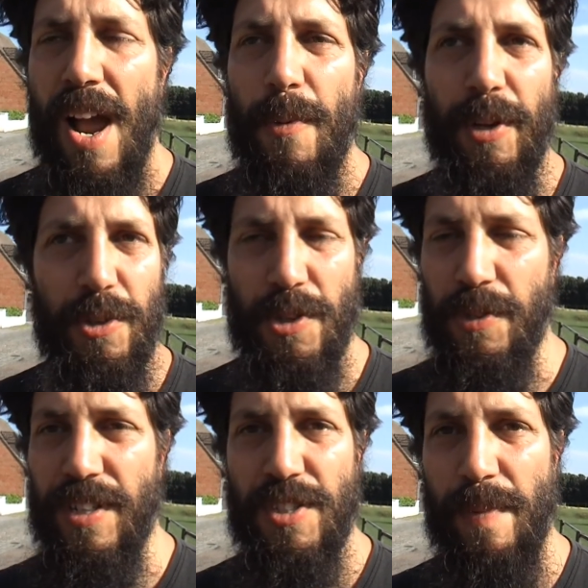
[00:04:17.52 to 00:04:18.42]
We also
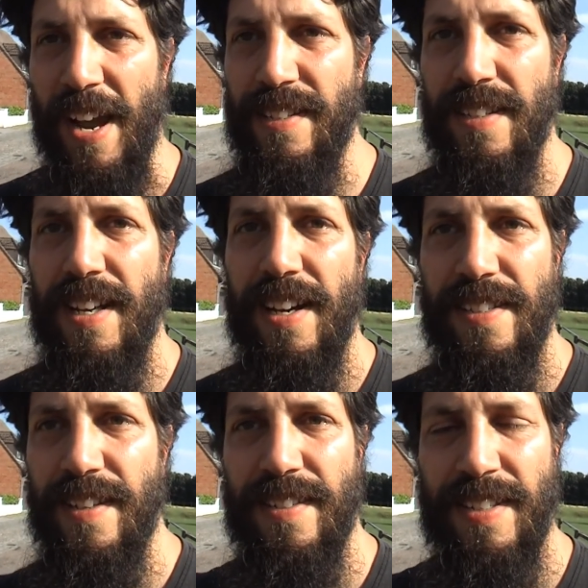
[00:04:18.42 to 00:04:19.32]
did some
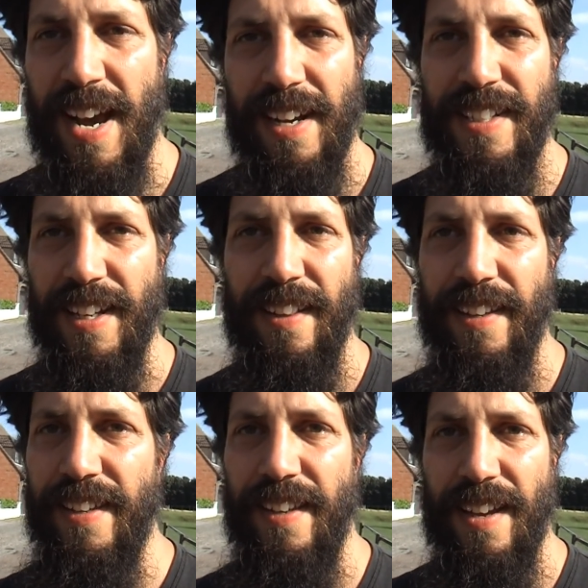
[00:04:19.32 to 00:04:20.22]
exercises
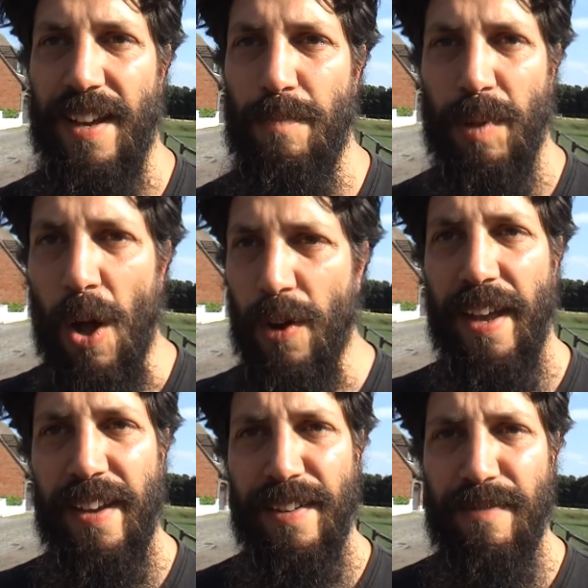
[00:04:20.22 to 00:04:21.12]
tactically
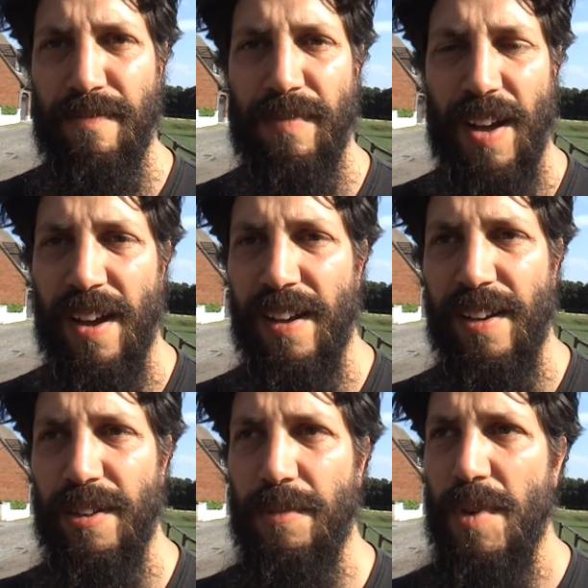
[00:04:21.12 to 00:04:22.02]
blocking.
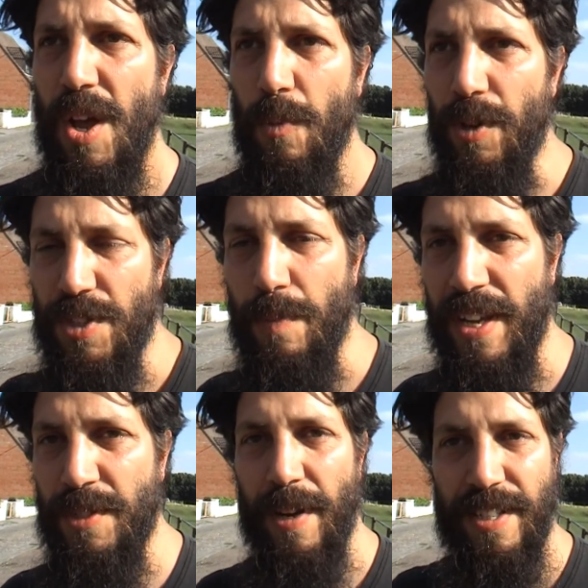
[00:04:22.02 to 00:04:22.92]
What's the
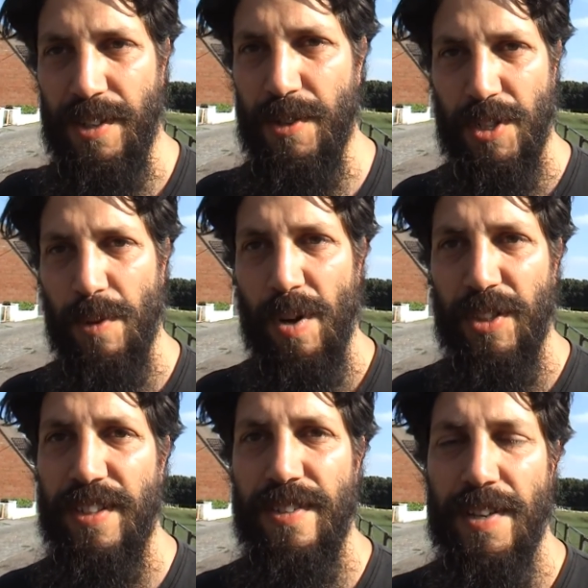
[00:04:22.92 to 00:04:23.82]
best way to use your
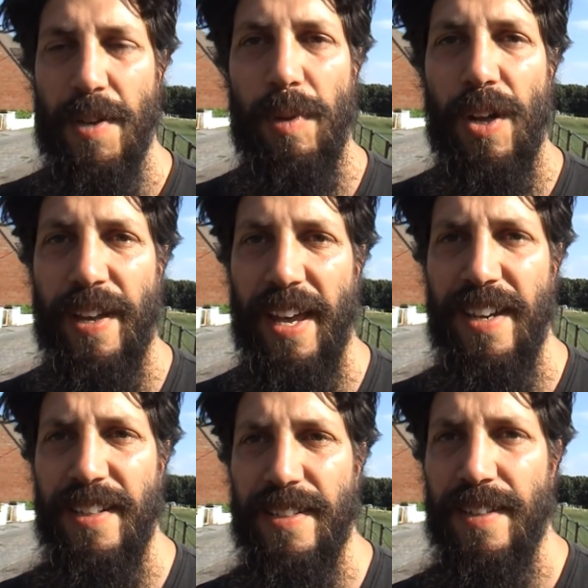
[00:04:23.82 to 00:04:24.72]
bodies in a
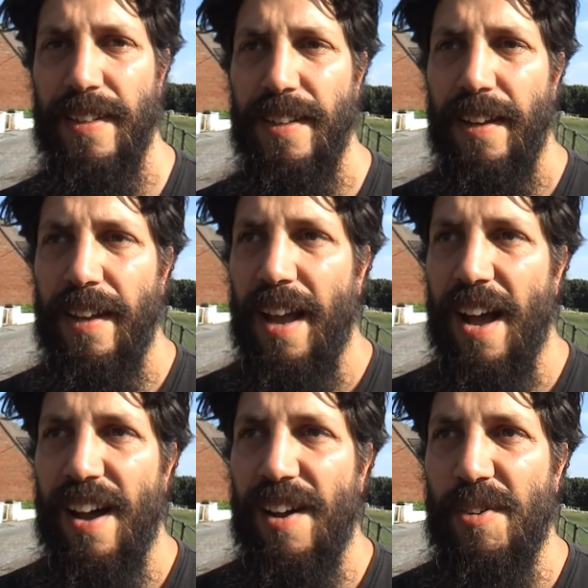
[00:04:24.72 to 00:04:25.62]
blockade?
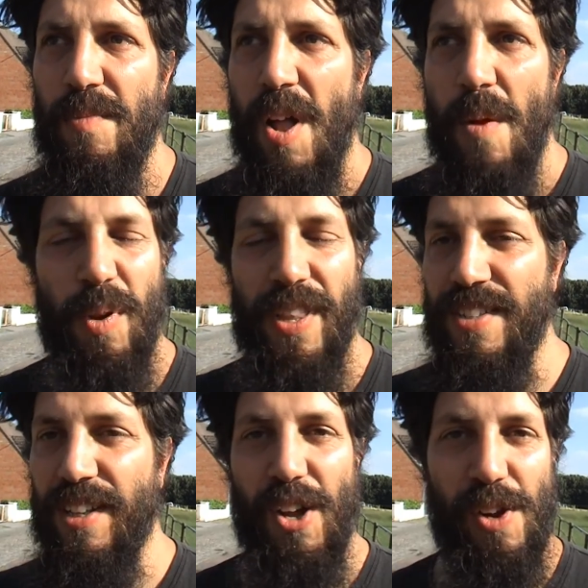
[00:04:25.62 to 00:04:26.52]
But there's
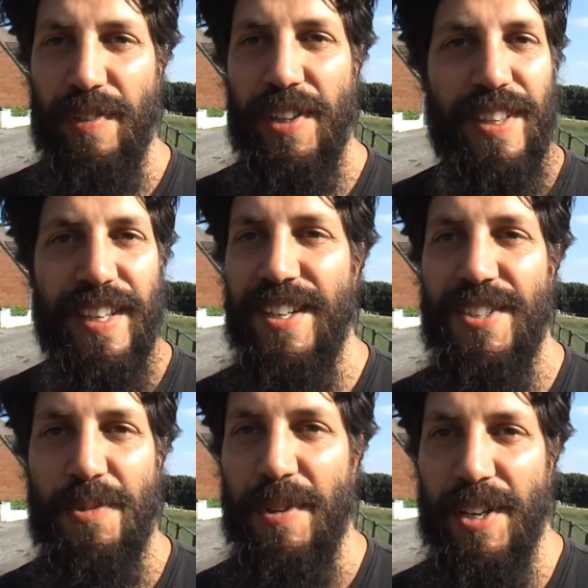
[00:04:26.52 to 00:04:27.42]
a lot of other
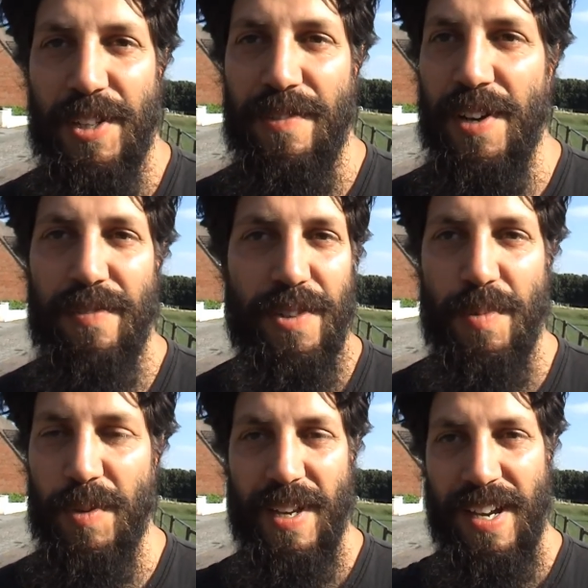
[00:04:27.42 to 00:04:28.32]
things that we could have covered,
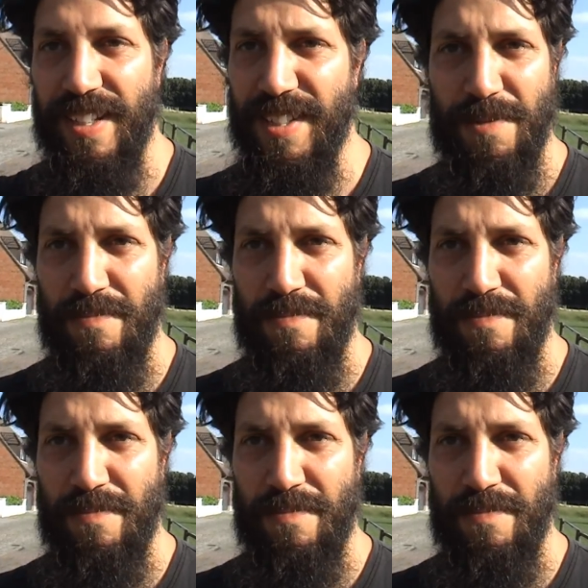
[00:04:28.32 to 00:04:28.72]
but we had